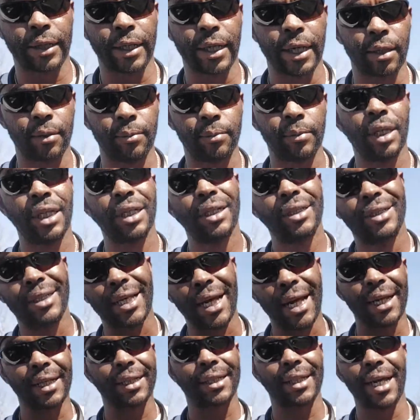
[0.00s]
and get them,
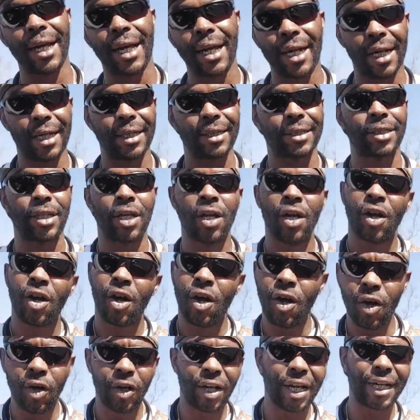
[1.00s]
tight lines,
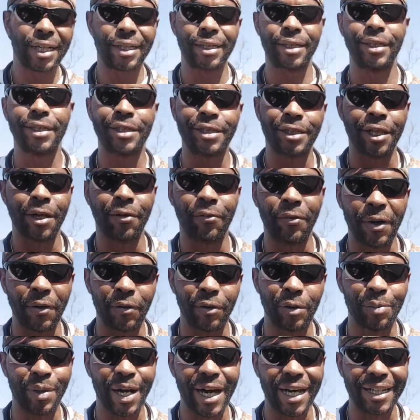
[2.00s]
all that good stuff
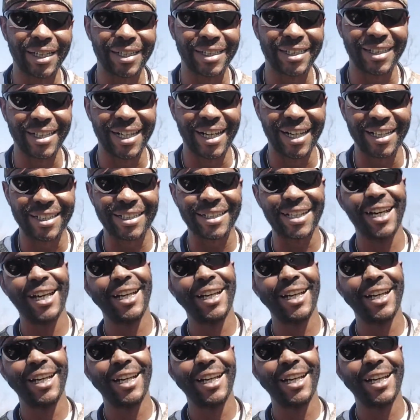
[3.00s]
everybody says.